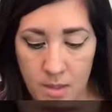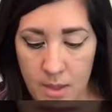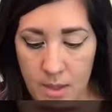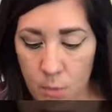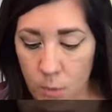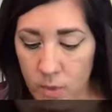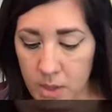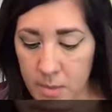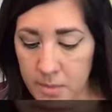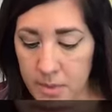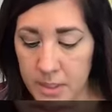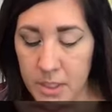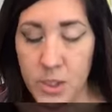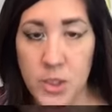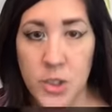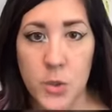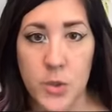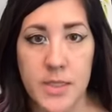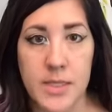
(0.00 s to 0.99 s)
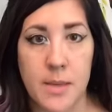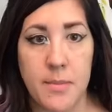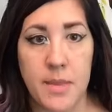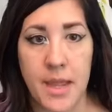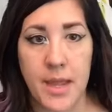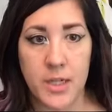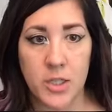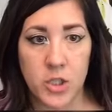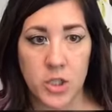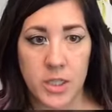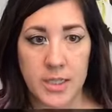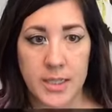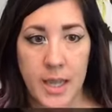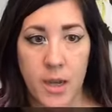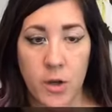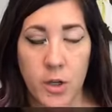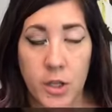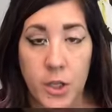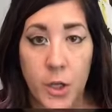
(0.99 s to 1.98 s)
And then what I'm going to do is I'm actually
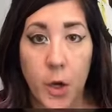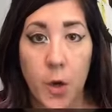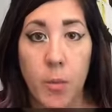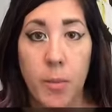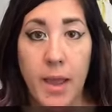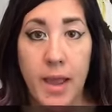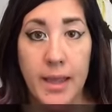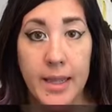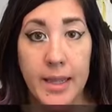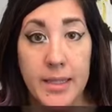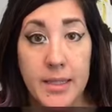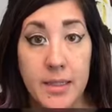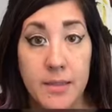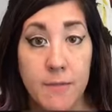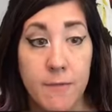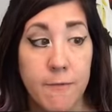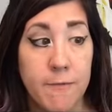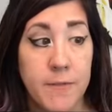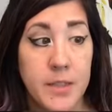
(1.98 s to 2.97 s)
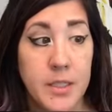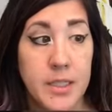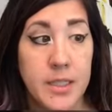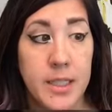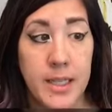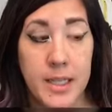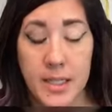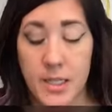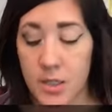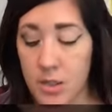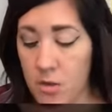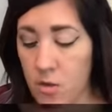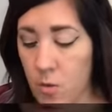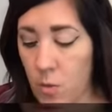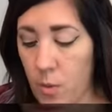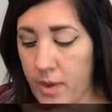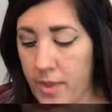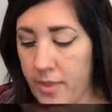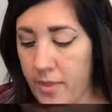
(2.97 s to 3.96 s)
now going to go back in and fill it in
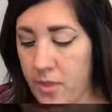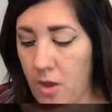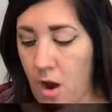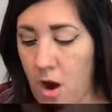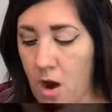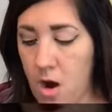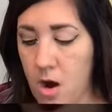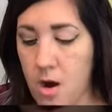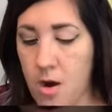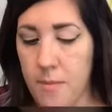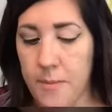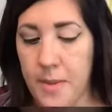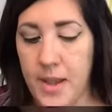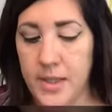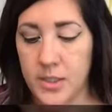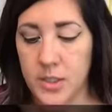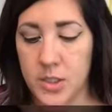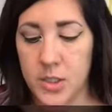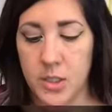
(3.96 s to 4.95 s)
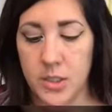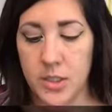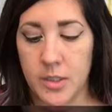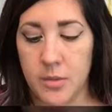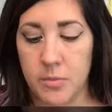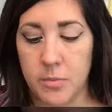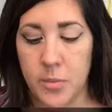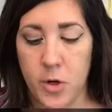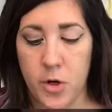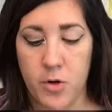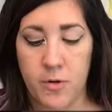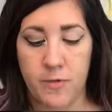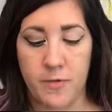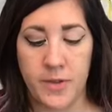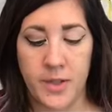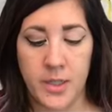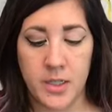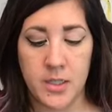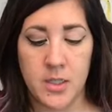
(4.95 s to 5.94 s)
with our pencil in
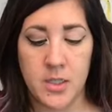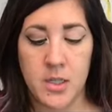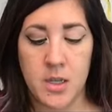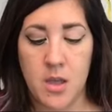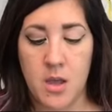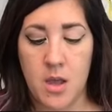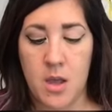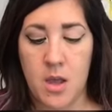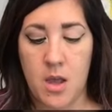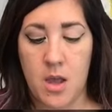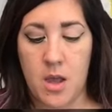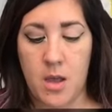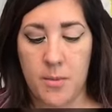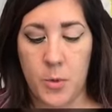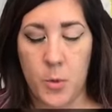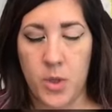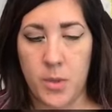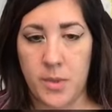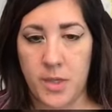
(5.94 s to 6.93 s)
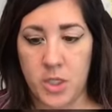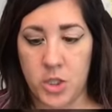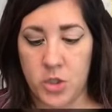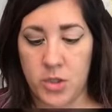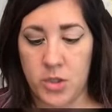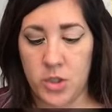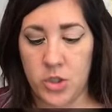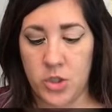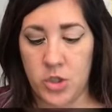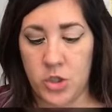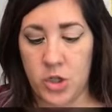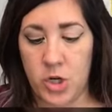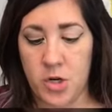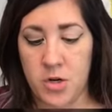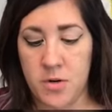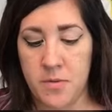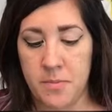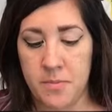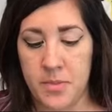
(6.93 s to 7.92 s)
Perfect. You want to make sure it's
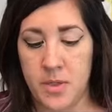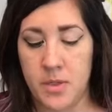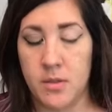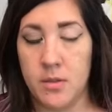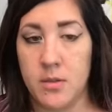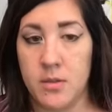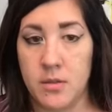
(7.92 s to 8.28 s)
sharp.